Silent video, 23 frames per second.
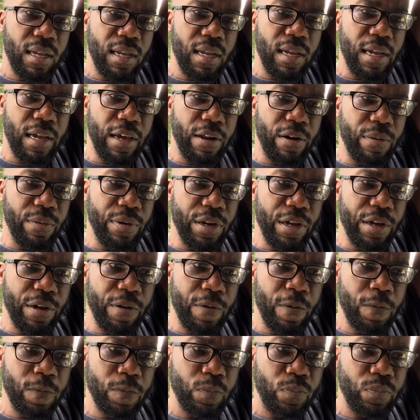I don't
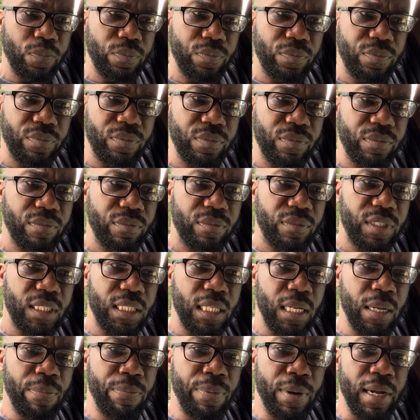know,
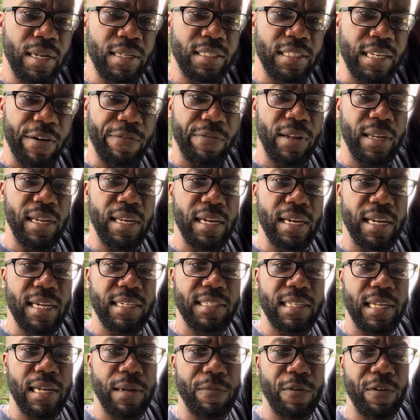but definitely the next
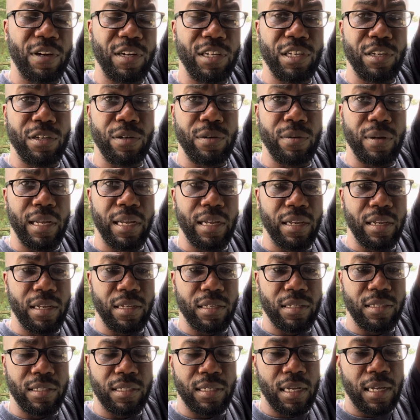thing I'm going to do
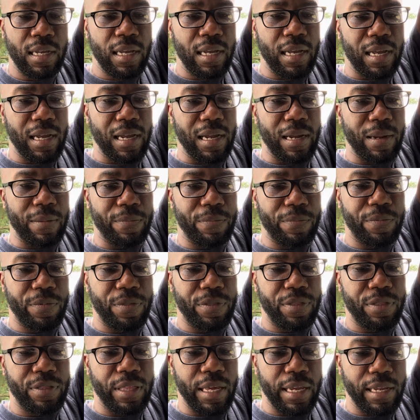is, I'm
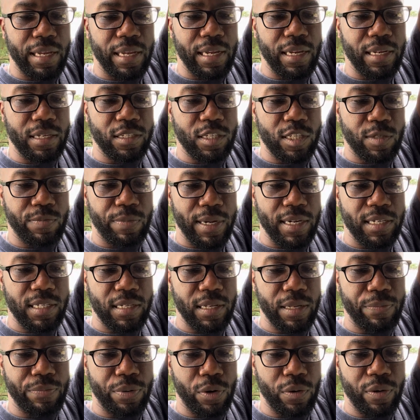thinking just
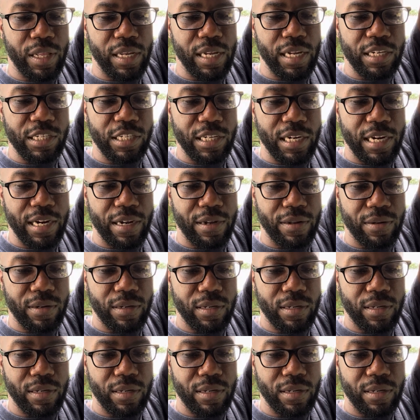basically pull the engine out.